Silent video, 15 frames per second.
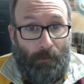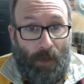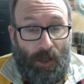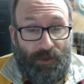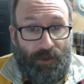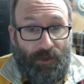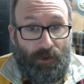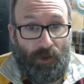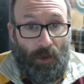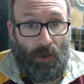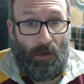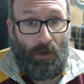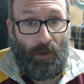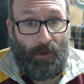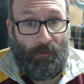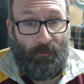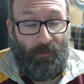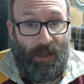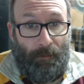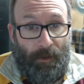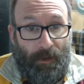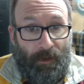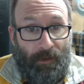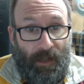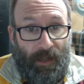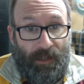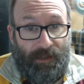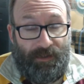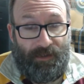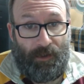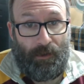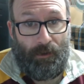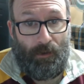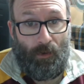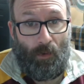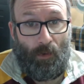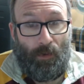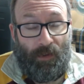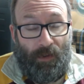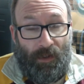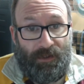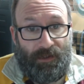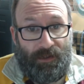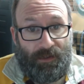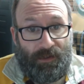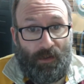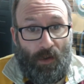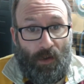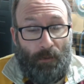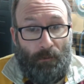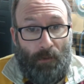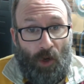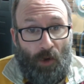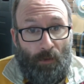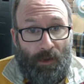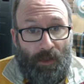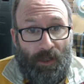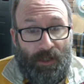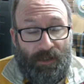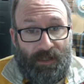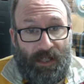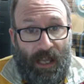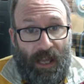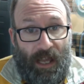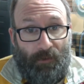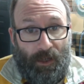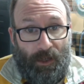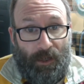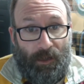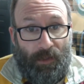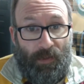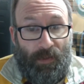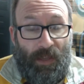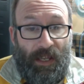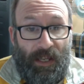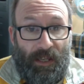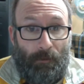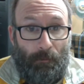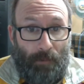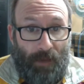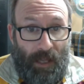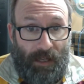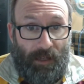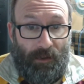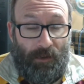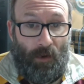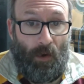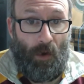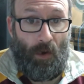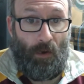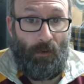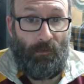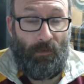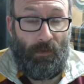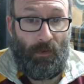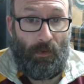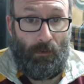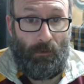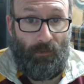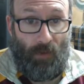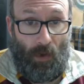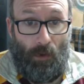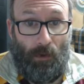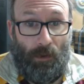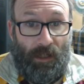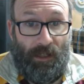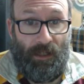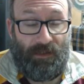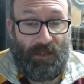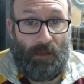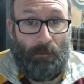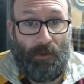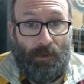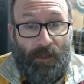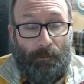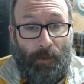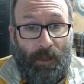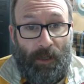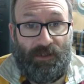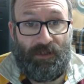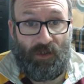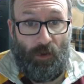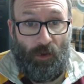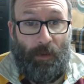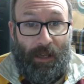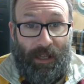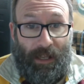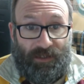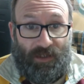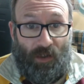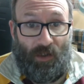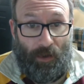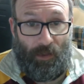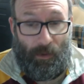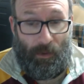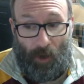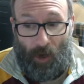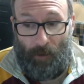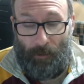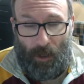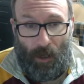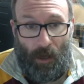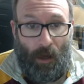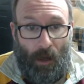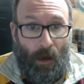Most of Geelong and a fair bit of the eastern and northeastern side of Melbourne is covered in a thick blanket of fog. It's a complete pea soup outside at the moment.